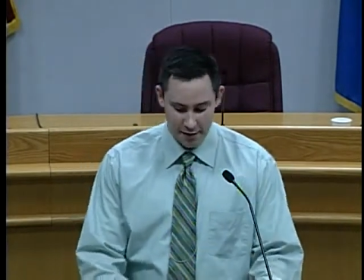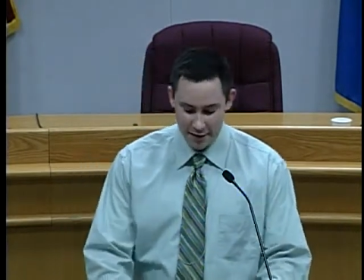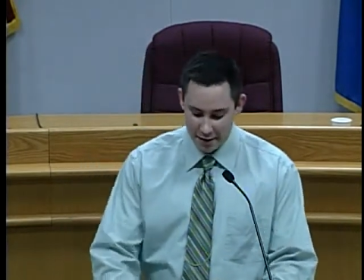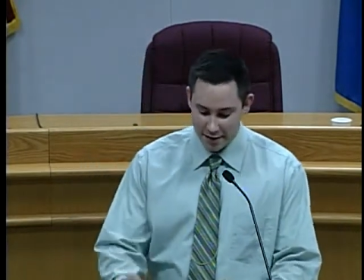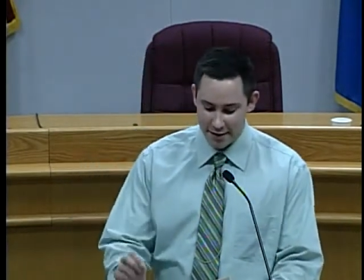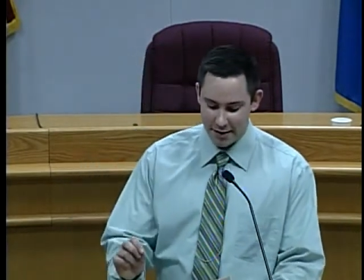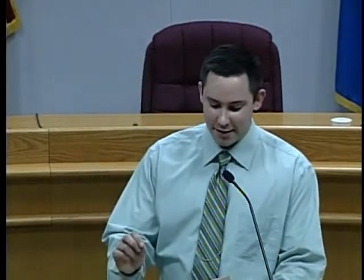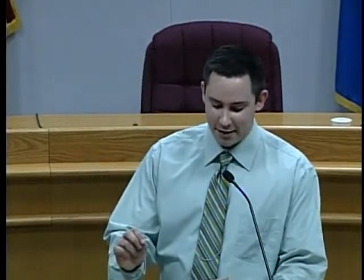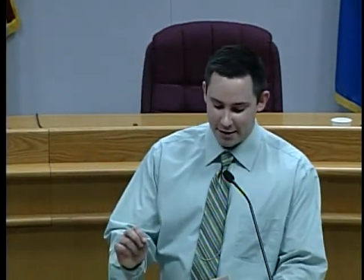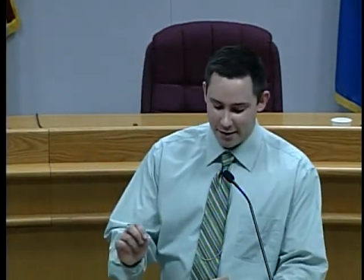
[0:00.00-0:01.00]
This
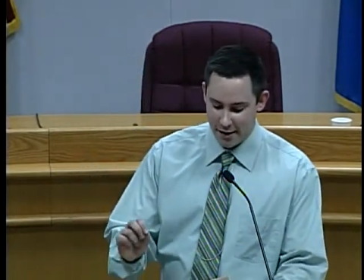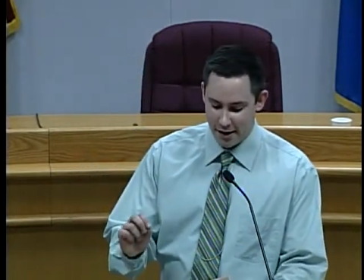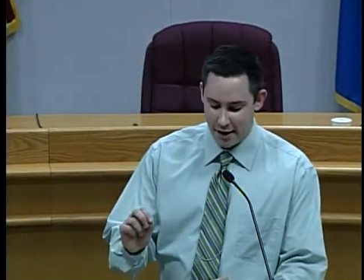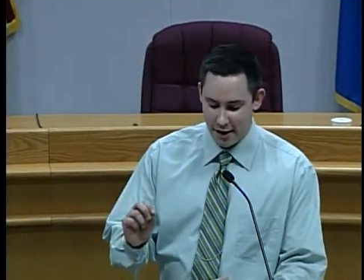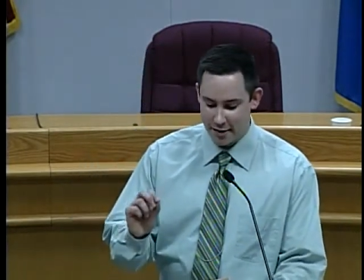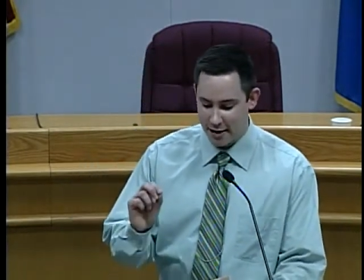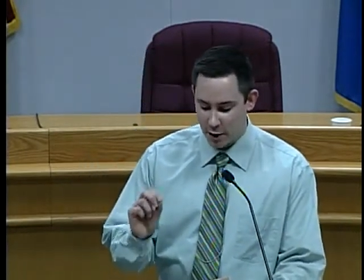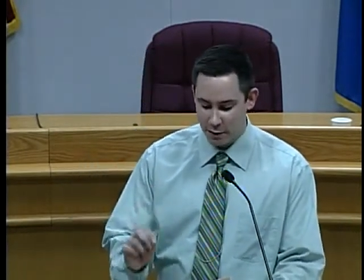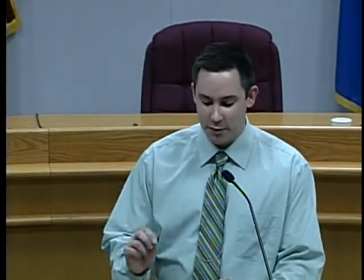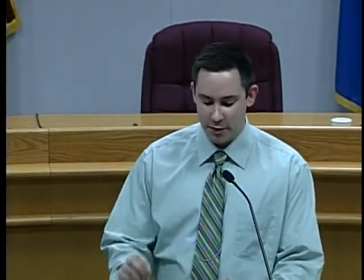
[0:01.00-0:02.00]
has helped to